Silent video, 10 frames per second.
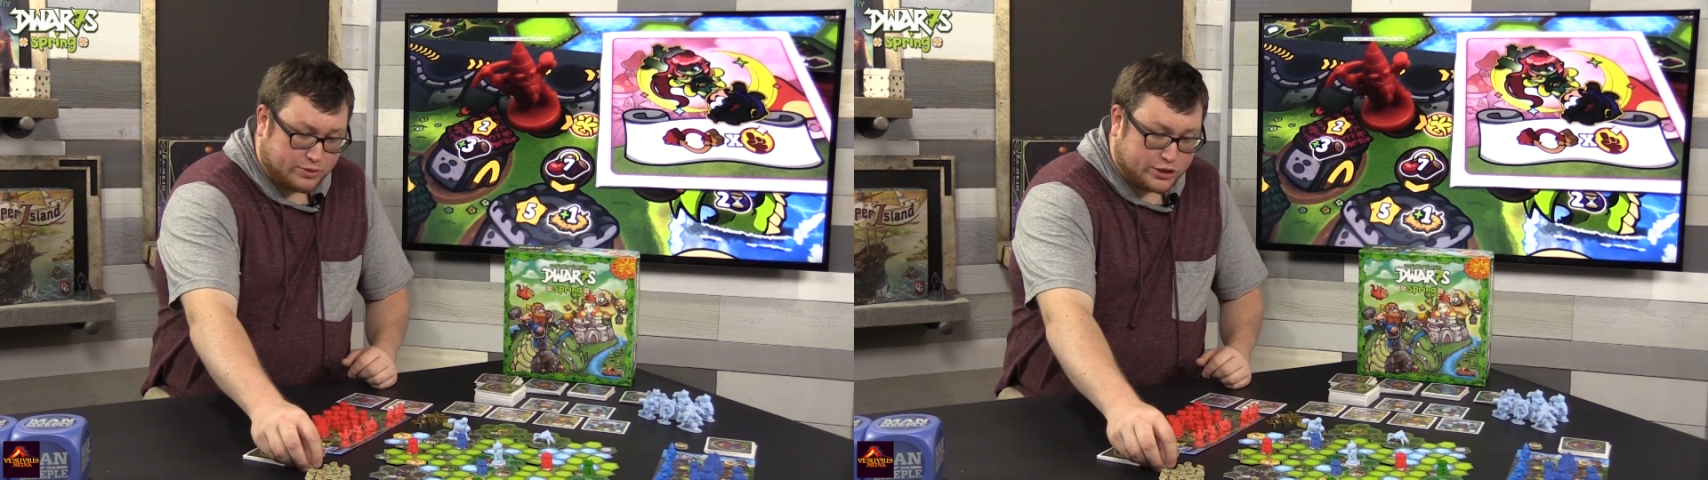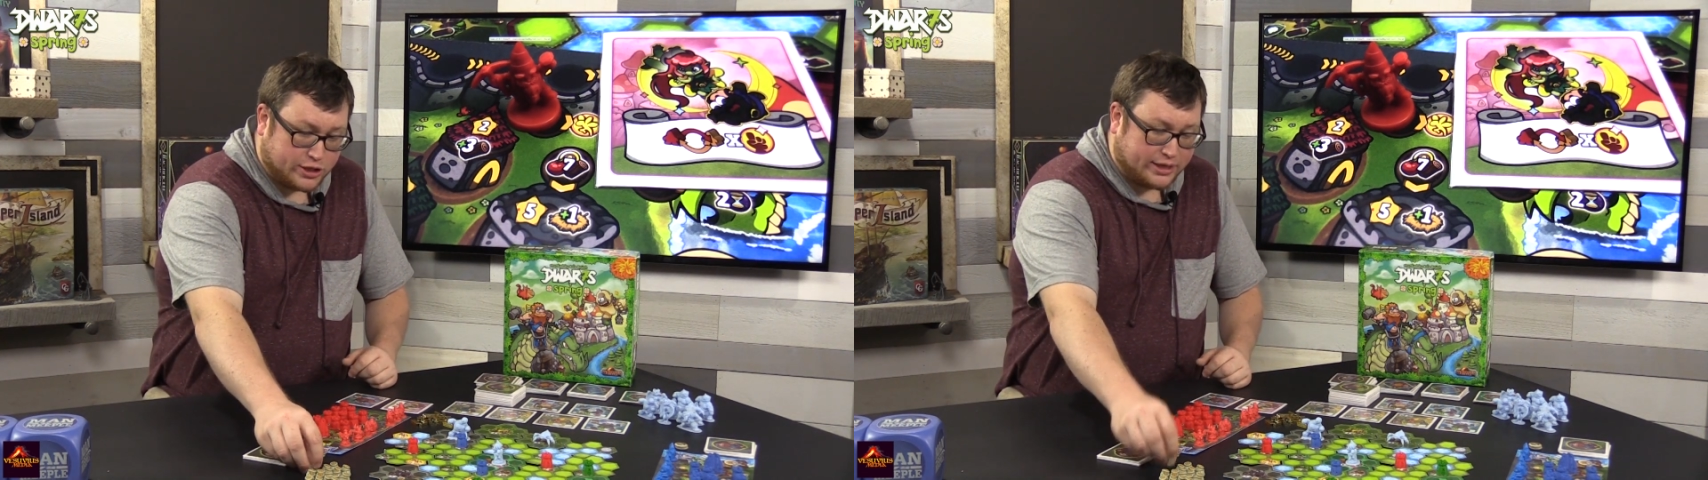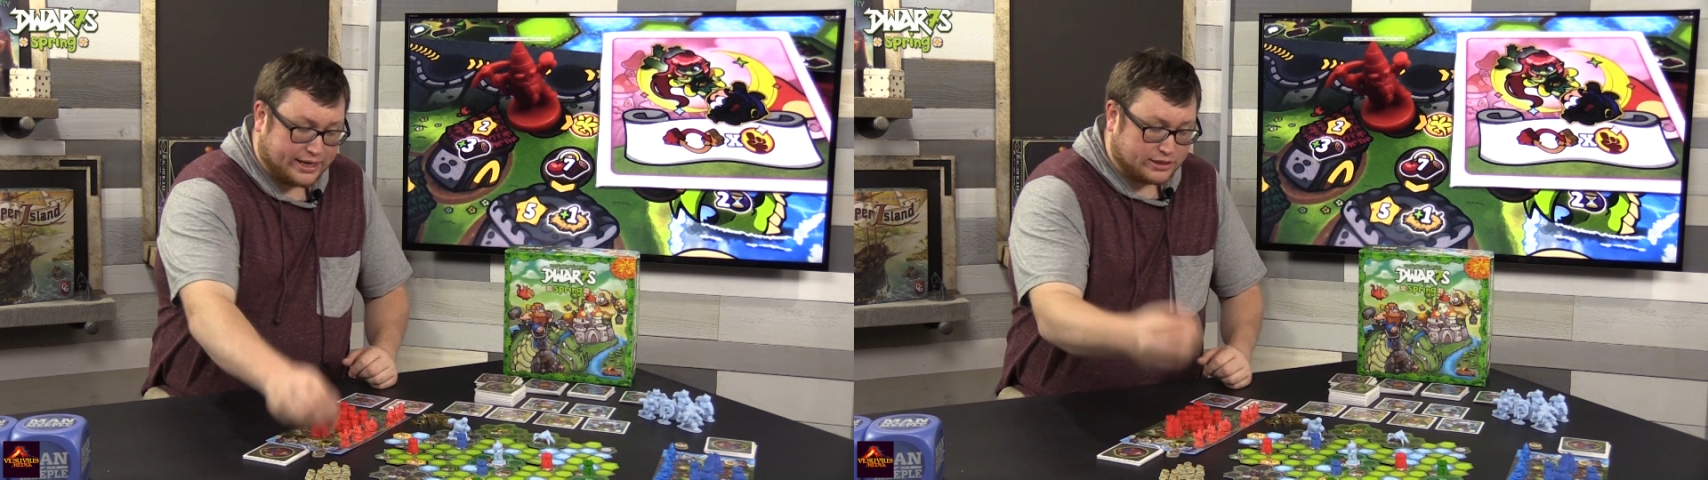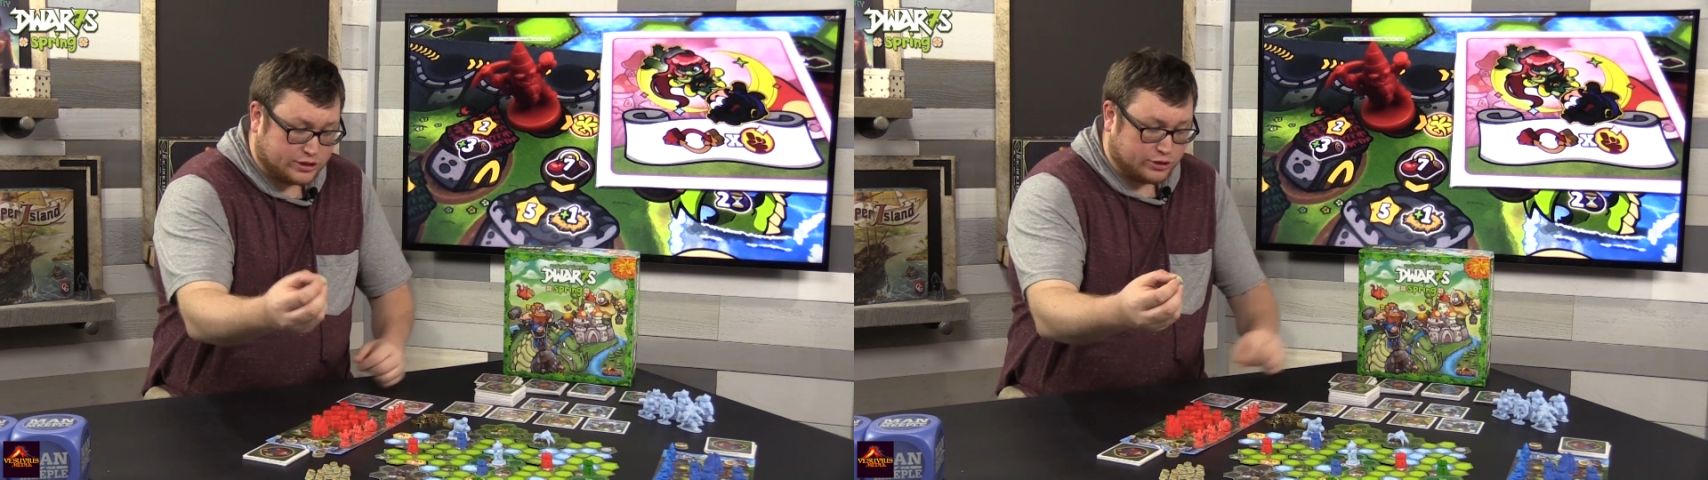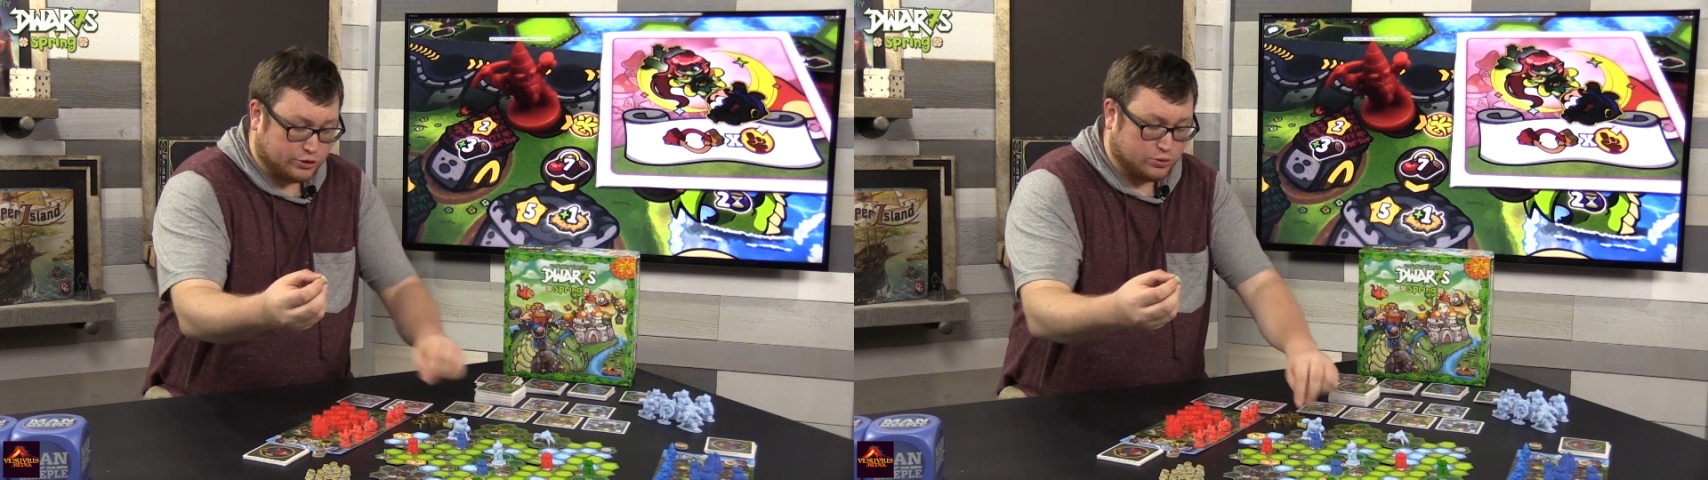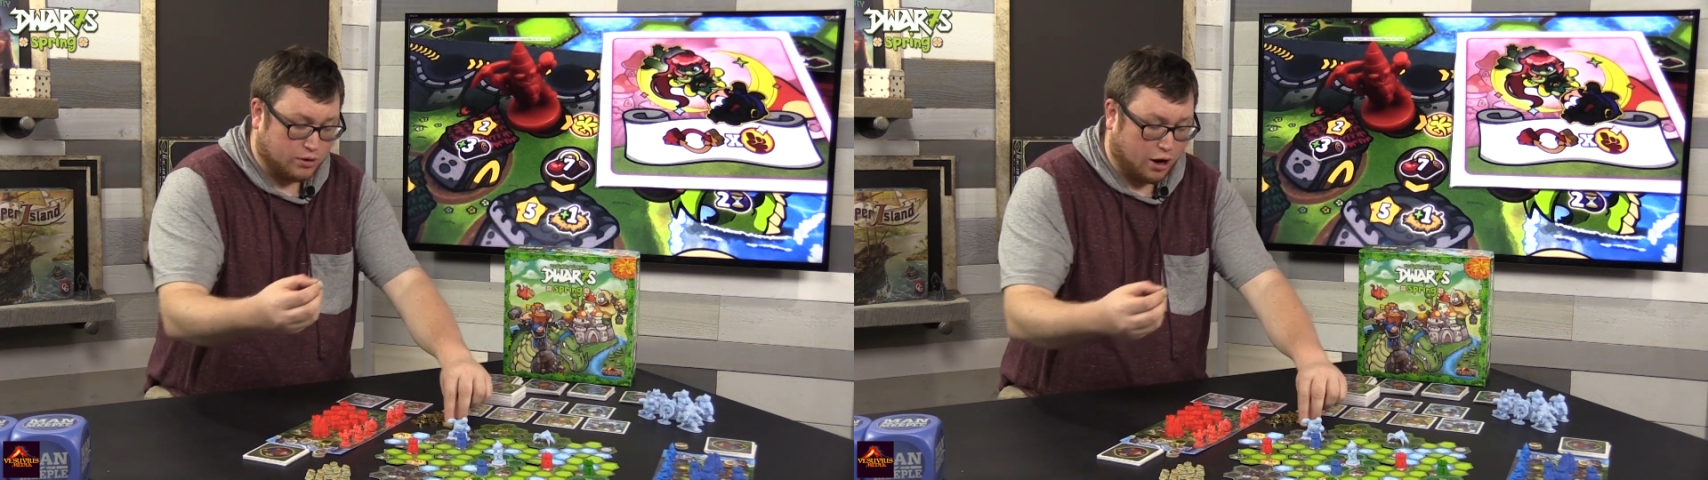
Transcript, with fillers: we should get 2